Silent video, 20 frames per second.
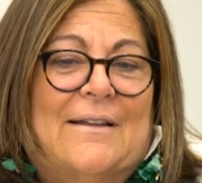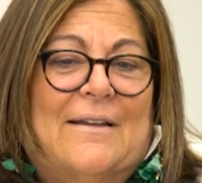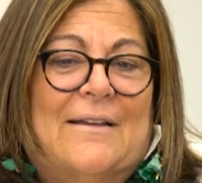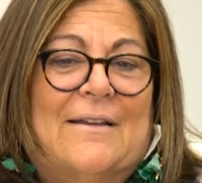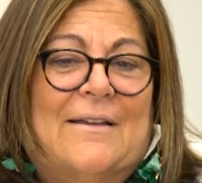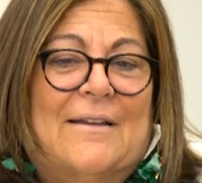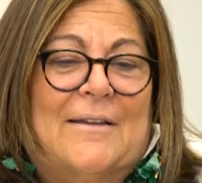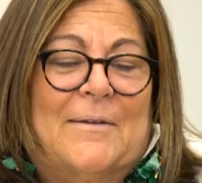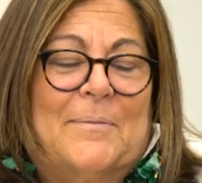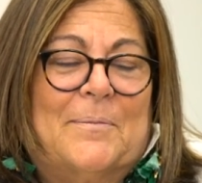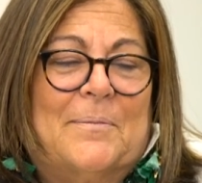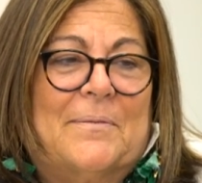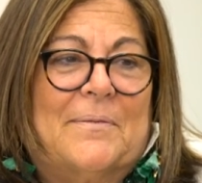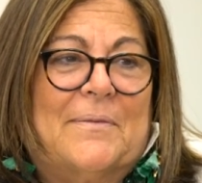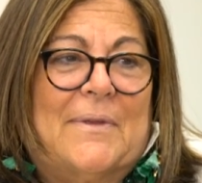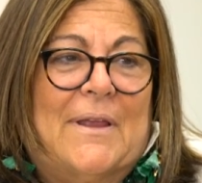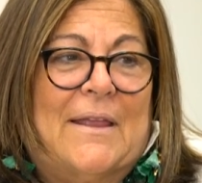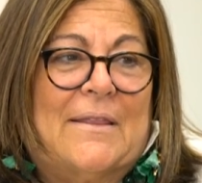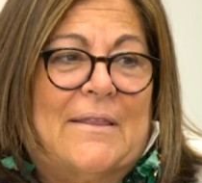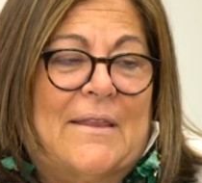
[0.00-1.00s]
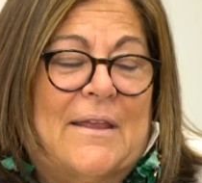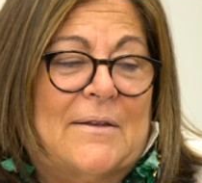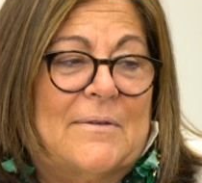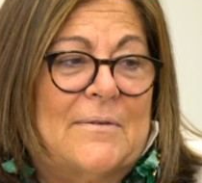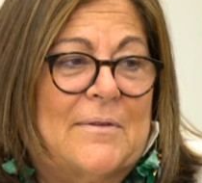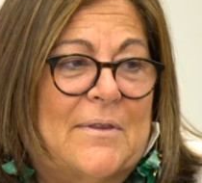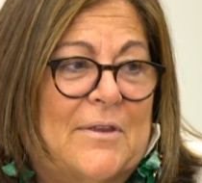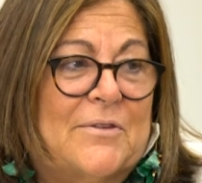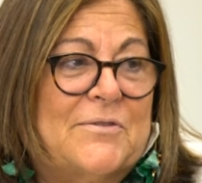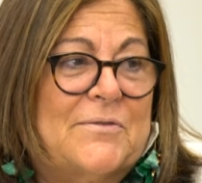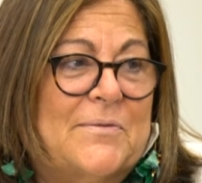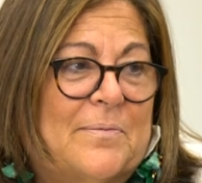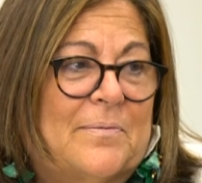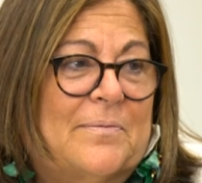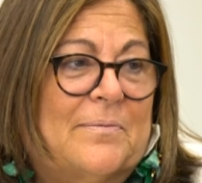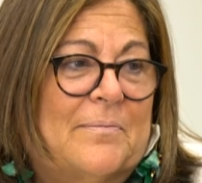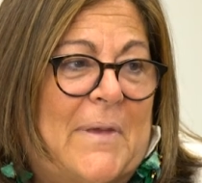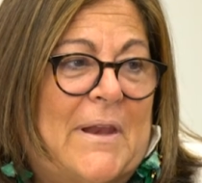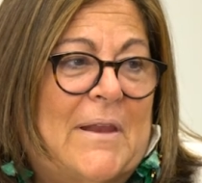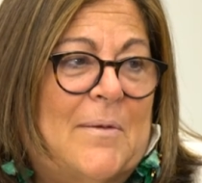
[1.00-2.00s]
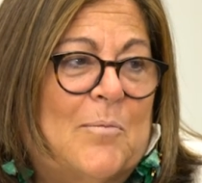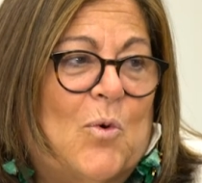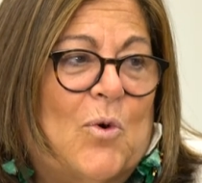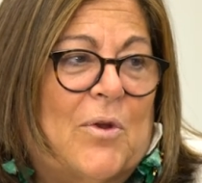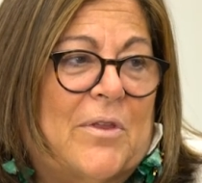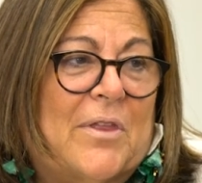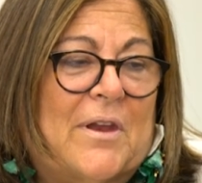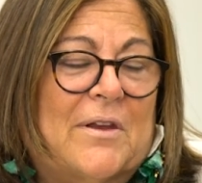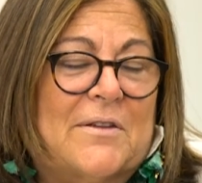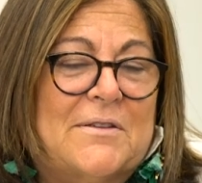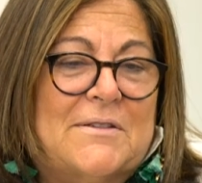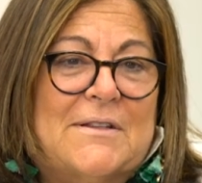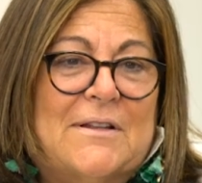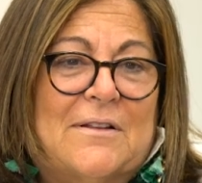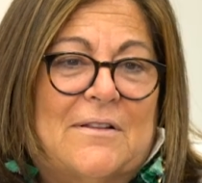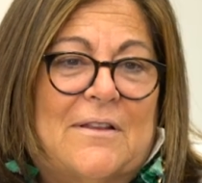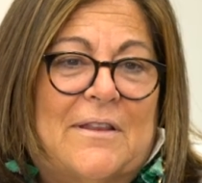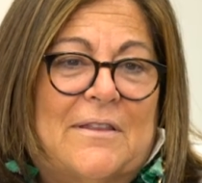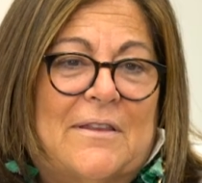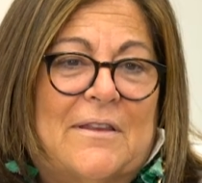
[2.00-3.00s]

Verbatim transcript: And then there's many more that are still